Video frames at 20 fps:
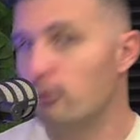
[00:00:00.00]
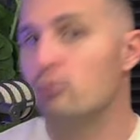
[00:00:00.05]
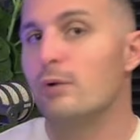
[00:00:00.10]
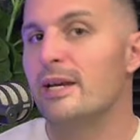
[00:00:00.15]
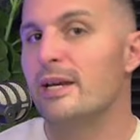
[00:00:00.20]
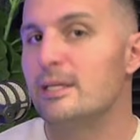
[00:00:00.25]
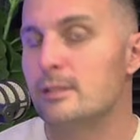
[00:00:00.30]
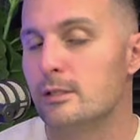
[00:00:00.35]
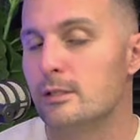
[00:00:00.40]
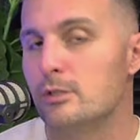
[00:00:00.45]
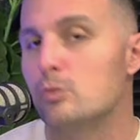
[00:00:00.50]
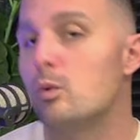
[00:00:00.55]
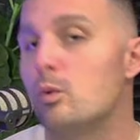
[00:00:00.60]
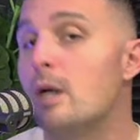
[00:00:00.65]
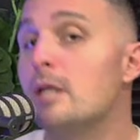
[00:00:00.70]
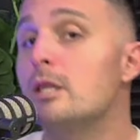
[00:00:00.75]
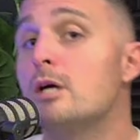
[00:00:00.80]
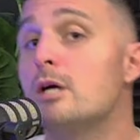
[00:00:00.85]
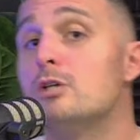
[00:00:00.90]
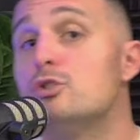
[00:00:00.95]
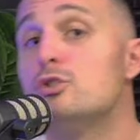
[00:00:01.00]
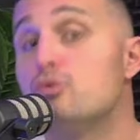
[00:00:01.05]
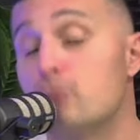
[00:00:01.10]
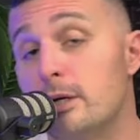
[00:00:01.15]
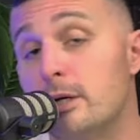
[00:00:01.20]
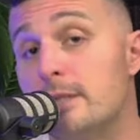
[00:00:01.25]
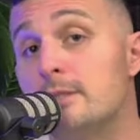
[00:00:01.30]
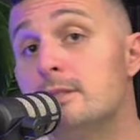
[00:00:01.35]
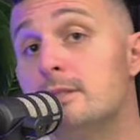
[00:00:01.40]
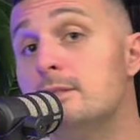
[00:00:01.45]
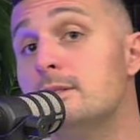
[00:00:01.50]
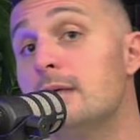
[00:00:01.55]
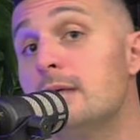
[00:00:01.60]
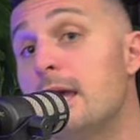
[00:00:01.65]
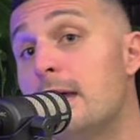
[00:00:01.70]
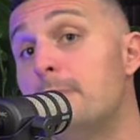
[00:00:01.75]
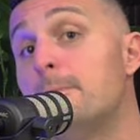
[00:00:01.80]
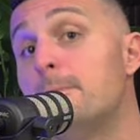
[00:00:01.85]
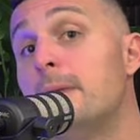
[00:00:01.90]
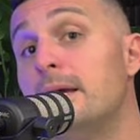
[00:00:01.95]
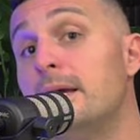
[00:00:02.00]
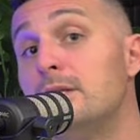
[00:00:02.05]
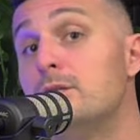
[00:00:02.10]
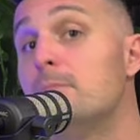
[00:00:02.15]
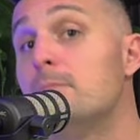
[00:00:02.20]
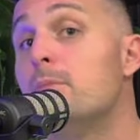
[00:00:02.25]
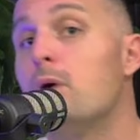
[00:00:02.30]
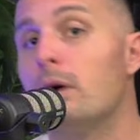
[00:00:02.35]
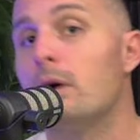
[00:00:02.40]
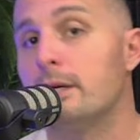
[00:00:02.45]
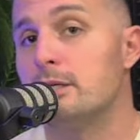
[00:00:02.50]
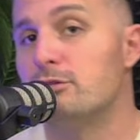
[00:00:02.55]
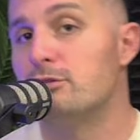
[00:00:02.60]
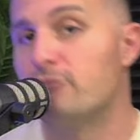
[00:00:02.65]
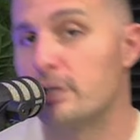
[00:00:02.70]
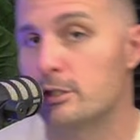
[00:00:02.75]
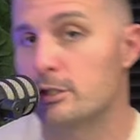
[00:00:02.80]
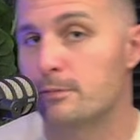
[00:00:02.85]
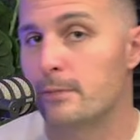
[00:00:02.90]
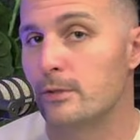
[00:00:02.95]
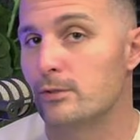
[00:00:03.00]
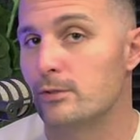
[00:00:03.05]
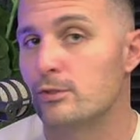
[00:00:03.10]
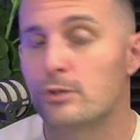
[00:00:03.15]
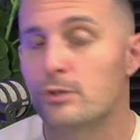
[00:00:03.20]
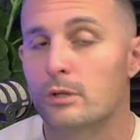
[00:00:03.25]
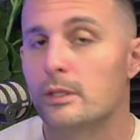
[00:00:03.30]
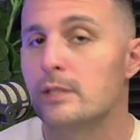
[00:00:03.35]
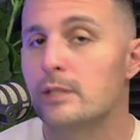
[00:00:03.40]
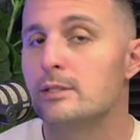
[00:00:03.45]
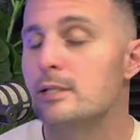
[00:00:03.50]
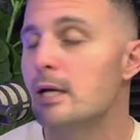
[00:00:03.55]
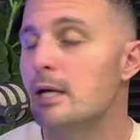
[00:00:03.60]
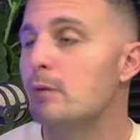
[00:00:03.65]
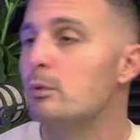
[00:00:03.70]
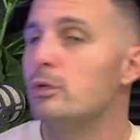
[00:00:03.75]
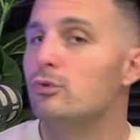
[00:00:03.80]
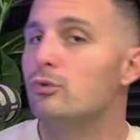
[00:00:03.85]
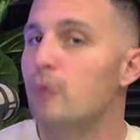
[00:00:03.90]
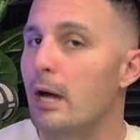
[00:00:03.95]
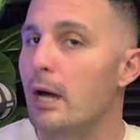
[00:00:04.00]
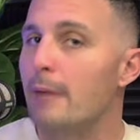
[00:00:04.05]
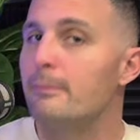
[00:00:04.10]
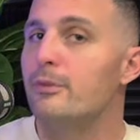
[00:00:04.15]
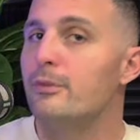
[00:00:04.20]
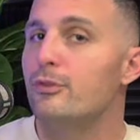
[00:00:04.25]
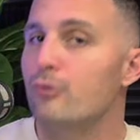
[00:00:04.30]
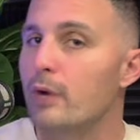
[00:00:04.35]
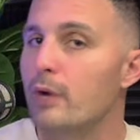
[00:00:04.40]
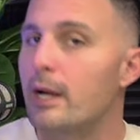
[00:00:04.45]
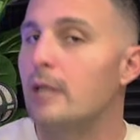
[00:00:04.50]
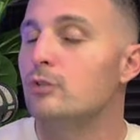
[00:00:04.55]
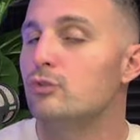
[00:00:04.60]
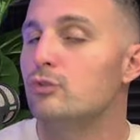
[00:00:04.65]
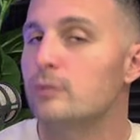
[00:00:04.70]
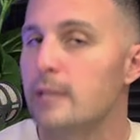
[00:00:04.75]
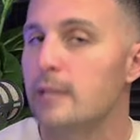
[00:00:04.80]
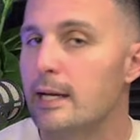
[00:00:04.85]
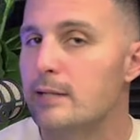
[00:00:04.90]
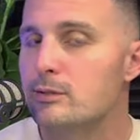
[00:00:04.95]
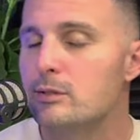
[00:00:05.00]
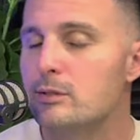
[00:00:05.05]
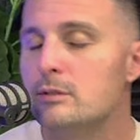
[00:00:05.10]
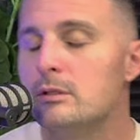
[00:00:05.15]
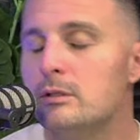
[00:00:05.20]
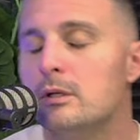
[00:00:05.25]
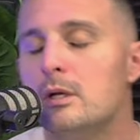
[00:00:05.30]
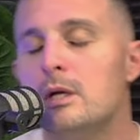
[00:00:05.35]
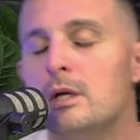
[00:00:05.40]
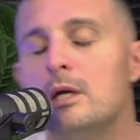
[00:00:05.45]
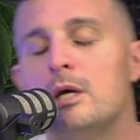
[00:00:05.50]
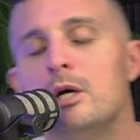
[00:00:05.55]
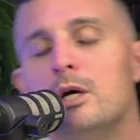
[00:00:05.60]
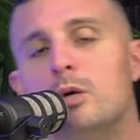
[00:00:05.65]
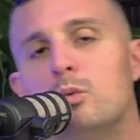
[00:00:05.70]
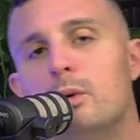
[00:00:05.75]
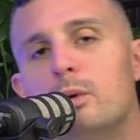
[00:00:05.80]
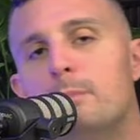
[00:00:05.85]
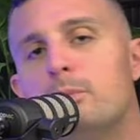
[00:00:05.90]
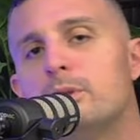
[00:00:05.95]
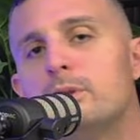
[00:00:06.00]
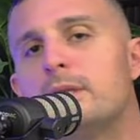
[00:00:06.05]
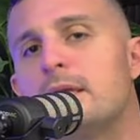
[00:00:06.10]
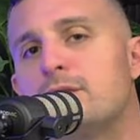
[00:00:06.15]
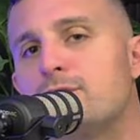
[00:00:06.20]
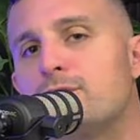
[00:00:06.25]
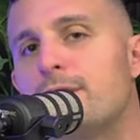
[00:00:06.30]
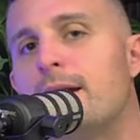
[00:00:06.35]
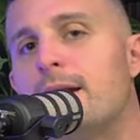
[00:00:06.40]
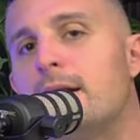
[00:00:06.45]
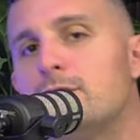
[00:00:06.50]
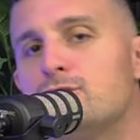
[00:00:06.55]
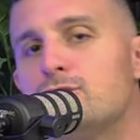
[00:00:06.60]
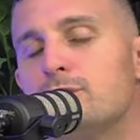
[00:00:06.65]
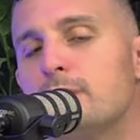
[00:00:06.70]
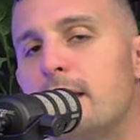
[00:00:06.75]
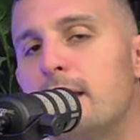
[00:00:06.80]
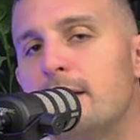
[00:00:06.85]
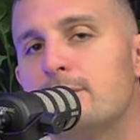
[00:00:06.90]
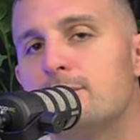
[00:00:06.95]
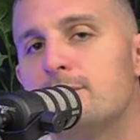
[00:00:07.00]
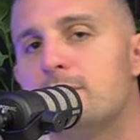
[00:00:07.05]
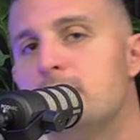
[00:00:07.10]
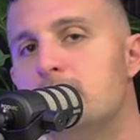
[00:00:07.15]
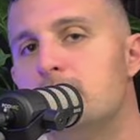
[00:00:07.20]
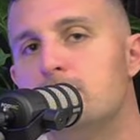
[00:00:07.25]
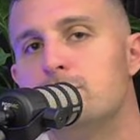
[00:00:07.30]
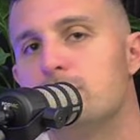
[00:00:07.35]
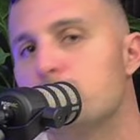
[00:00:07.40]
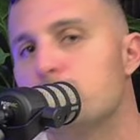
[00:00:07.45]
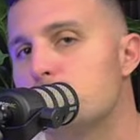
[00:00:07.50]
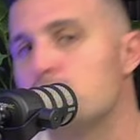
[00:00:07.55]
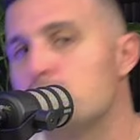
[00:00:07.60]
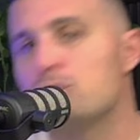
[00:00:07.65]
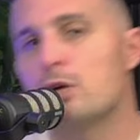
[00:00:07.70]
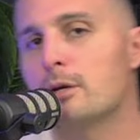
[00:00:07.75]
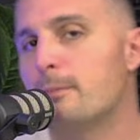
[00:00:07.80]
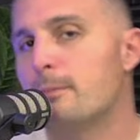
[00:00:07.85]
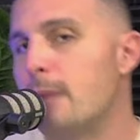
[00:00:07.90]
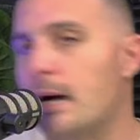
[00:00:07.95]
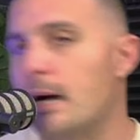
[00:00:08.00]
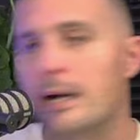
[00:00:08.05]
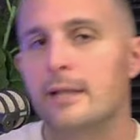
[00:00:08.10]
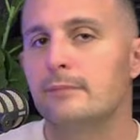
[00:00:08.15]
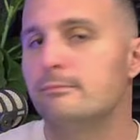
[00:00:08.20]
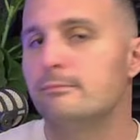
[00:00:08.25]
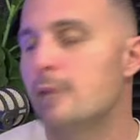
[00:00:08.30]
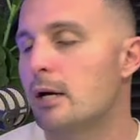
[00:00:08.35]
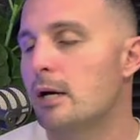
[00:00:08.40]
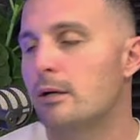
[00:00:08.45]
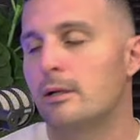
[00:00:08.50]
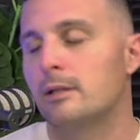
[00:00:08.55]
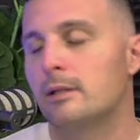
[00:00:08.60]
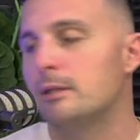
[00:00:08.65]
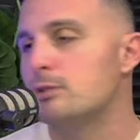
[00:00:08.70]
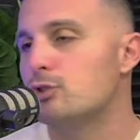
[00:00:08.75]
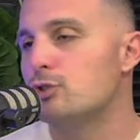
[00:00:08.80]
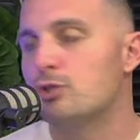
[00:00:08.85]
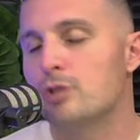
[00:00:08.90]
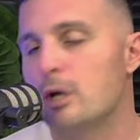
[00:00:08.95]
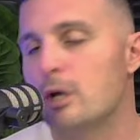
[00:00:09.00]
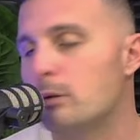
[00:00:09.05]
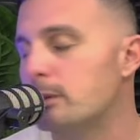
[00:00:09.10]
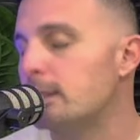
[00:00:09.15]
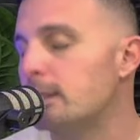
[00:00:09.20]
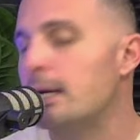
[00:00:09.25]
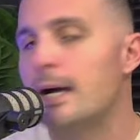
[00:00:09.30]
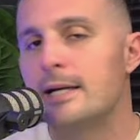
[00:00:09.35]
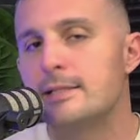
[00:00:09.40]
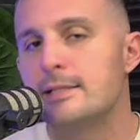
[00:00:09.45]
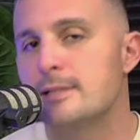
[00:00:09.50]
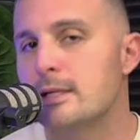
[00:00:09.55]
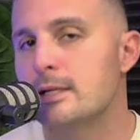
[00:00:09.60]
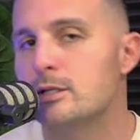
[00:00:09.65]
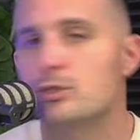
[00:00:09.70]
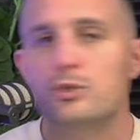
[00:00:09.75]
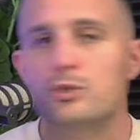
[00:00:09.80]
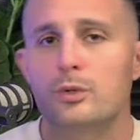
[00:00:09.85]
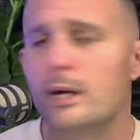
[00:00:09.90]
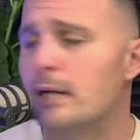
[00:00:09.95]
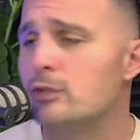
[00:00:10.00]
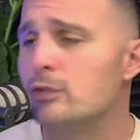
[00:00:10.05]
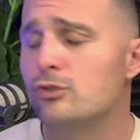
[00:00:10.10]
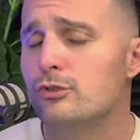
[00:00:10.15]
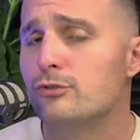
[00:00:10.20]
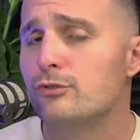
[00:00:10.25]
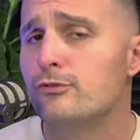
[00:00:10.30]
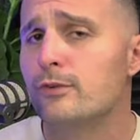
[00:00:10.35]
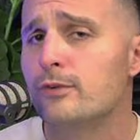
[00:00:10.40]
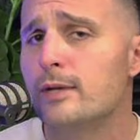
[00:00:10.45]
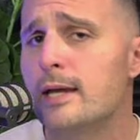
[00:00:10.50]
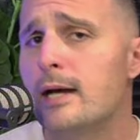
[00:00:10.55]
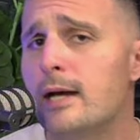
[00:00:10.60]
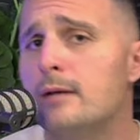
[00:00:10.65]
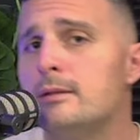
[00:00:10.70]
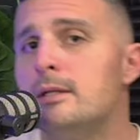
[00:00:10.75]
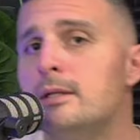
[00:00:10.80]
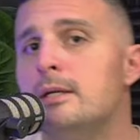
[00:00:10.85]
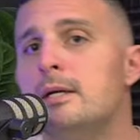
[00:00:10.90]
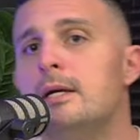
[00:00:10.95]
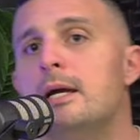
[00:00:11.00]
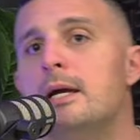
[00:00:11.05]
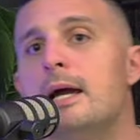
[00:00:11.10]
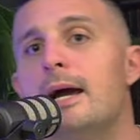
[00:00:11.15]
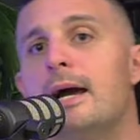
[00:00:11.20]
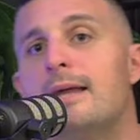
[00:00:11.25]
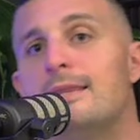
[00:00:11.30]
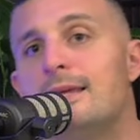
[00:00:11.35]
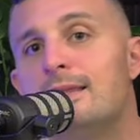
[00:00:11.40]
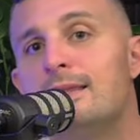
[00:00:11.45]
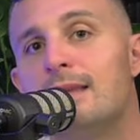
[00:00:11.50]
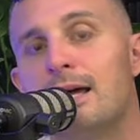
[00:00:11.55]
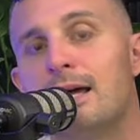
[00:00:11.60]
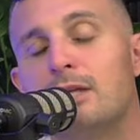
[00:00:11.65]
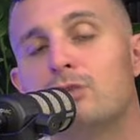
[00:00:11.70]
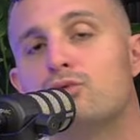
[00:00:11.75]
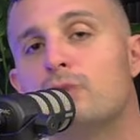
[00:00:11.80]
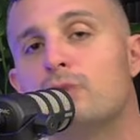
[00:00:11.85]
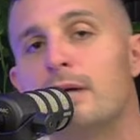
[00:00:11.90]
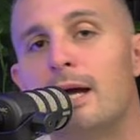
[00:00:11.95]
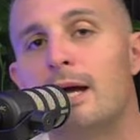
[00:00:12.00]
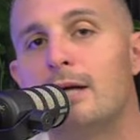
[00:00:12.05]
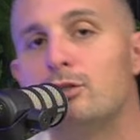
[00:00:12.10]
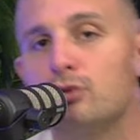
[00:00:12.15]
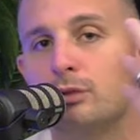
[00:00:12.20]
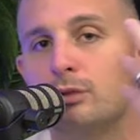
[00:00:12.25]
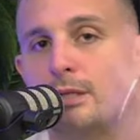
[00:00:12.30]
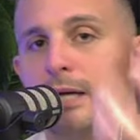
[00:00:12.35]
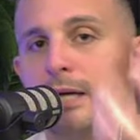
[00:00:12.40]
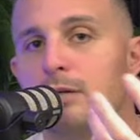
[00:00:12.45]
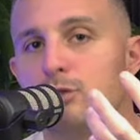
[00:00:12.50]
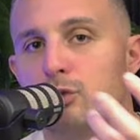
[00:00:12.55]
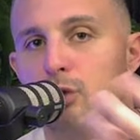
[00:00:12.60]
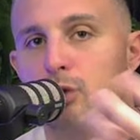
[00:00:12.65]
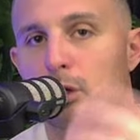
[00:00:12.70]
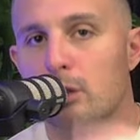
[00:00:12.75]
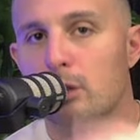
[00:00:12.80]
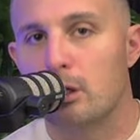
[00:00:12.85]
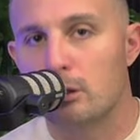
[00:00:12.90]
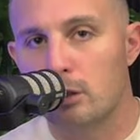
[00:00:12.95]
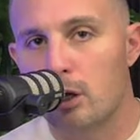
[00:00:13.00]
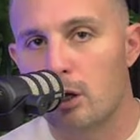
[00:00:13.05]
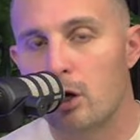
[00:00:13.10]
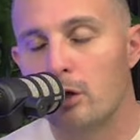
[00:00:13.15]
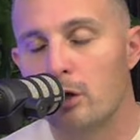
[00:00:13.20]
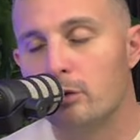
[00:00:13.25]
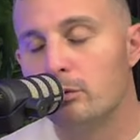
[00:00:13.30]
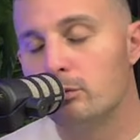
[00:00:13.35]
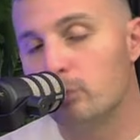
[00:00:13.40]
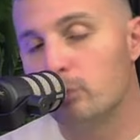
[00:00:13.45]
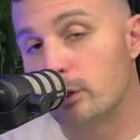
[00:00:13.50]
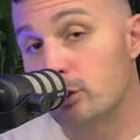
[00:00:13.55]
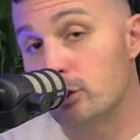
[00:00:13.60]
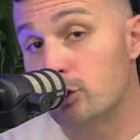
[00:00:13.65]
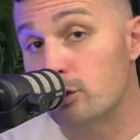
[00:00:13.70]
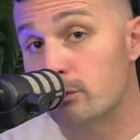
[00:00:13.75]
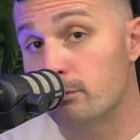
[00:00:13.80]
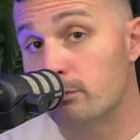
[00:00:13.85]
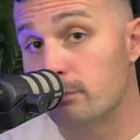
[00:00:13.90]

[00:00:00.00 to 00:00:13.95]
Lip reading: reasons. One of those reasons can be to buy investments. So let's say we grab 300,000. We put that 300,000 into the stock market. I don't know. Let's just go with the ASX 200 for now. And then that $300,000 loan, which